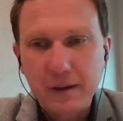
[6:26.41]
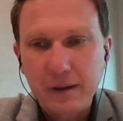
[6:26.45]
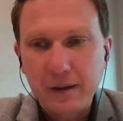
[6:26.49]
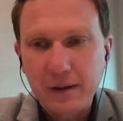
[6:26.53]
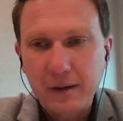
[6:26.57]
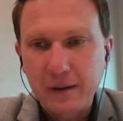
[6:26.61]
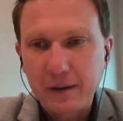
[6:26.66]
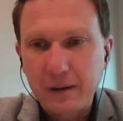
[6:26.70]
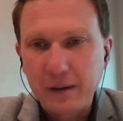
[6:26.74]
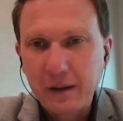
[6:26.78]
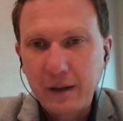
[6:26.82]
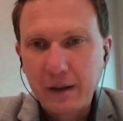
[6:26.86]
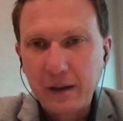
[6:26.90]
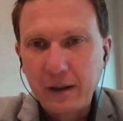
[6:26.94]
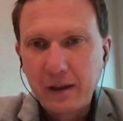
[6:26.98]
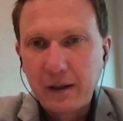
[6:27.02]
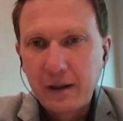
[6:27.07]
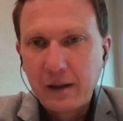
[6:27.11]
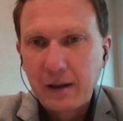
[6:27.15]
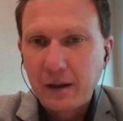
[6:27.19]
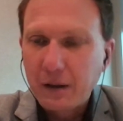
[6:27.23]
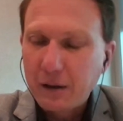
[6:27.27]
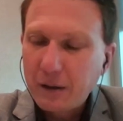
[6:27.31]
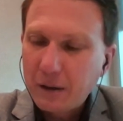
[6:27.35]

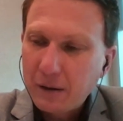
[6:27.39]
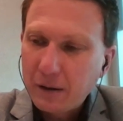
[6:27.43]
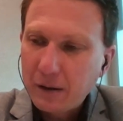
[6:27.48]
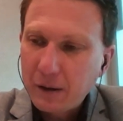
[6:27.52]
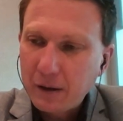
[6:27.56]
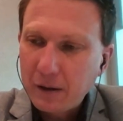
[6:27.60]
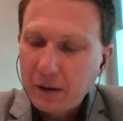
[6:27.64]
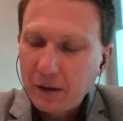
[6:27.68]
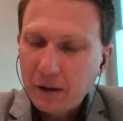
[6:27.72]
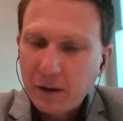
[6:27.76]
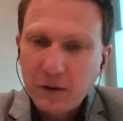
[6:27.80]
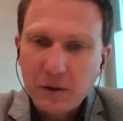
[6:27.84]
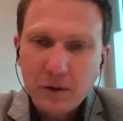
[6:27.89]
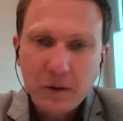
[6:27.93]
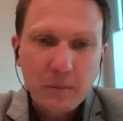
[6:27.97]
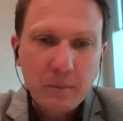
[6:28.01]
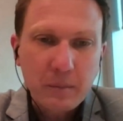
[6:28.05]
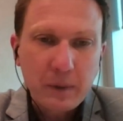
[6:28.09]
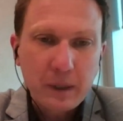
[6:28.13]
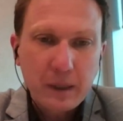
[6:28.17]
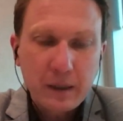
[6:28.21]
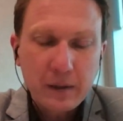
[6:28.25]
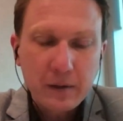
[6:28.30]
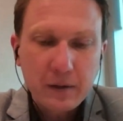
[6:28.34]
a
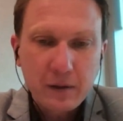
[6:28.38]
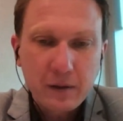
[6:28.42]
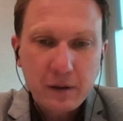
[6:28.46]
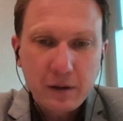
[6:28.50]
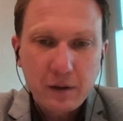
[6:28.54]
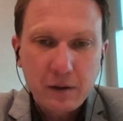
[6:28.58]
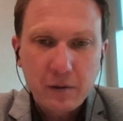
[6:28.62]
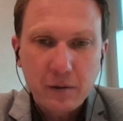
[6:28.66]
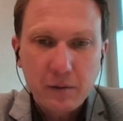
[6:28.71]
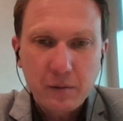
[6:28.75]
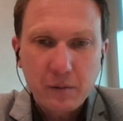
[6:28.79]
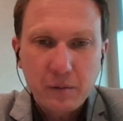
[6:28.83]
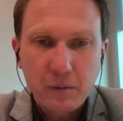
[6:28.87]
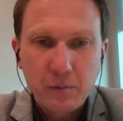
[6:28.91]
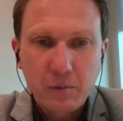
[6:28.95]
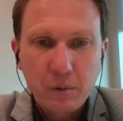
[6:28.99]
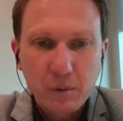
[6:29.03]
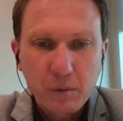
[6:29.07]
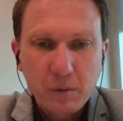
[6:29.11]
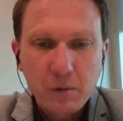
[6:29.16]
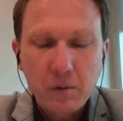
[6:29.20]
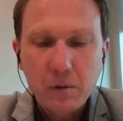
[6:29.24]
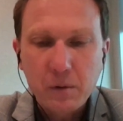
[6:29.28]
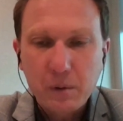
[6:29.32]
trip last year through
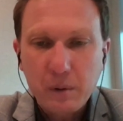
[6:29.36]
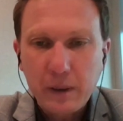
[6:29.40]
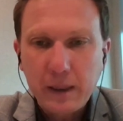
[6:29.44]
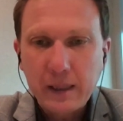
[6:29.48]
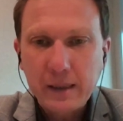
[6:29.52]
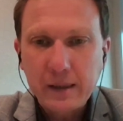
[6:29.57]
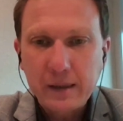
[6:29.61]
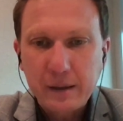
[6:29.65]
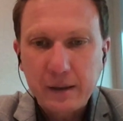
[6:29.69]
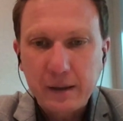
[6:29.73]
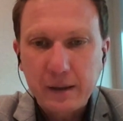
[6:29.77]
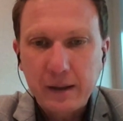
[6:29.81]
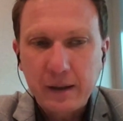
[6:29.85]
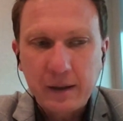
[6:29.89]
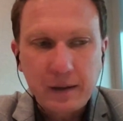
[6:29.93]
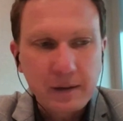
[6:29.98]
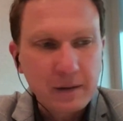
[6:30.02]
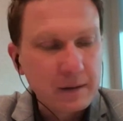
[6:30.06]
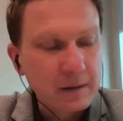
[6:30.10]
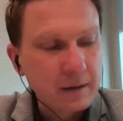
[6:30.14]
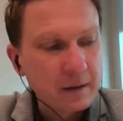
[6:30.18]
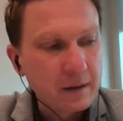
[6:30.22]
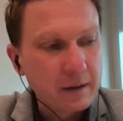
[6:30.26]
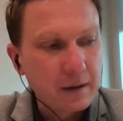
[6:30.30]
rural
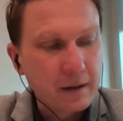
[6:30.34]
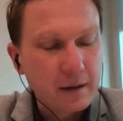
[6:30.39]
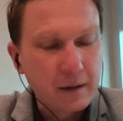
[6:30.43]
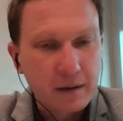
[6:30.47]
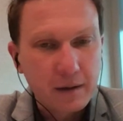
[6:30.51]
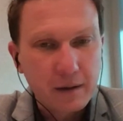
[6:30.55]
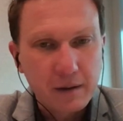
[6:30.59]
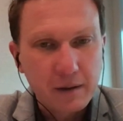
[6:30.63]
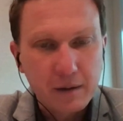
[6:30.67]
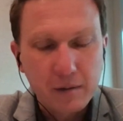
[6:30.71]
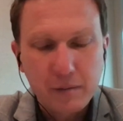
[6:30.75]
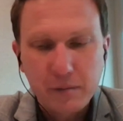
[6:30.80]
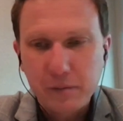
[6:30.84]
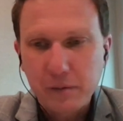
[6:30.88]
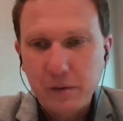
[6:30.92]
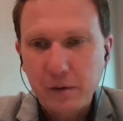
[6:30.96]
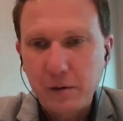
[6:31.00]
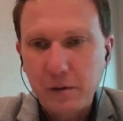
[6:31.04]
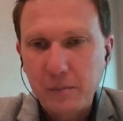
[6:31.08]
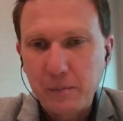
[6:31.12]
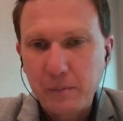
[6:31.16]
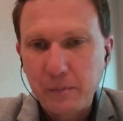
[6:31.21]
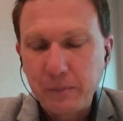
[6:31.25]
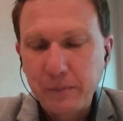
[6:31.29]
Queensland
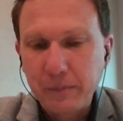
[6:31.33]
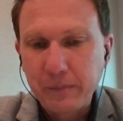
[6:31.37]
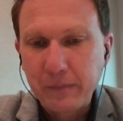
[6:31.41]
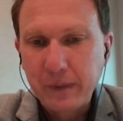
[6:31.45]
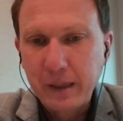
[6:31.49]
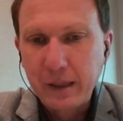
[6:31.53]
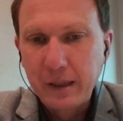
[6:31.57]
from